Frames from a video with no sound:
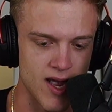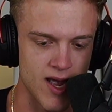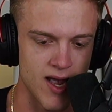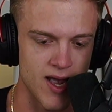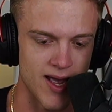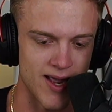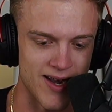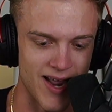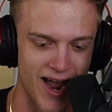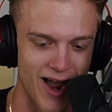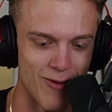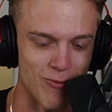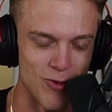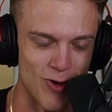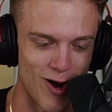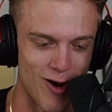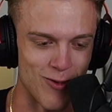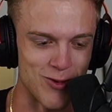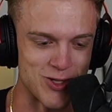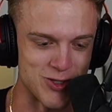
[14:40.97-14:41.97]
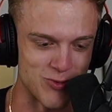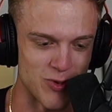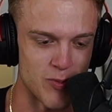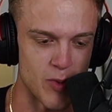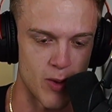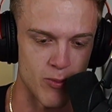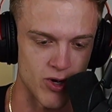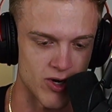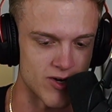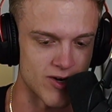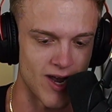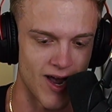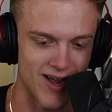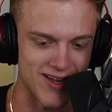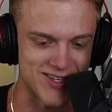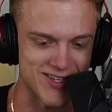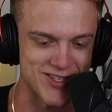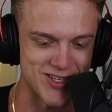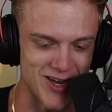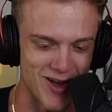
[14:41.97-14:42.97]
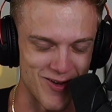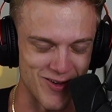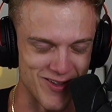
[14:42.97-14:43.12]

and i will always remember you guys so